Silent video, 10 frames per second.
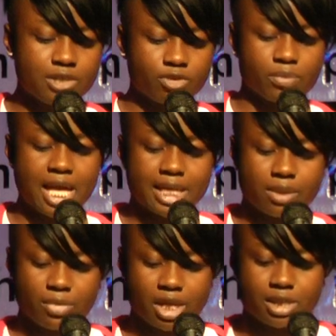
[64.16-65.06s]
kids from
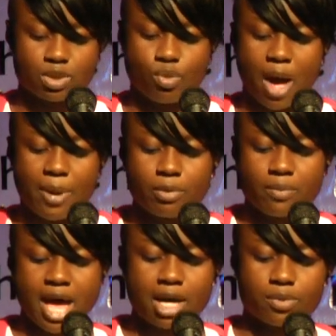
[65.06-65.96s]
liking me because the brown paper
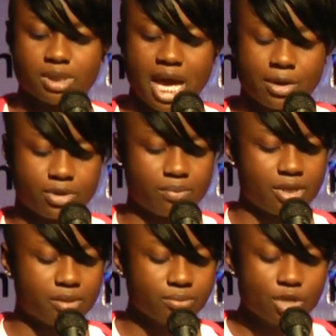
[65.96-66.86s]
bag was lighter than
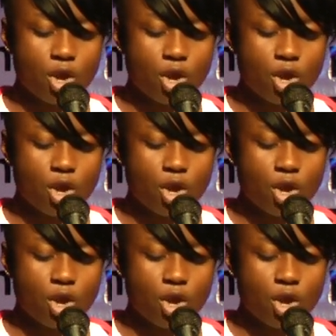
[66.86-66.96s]
me.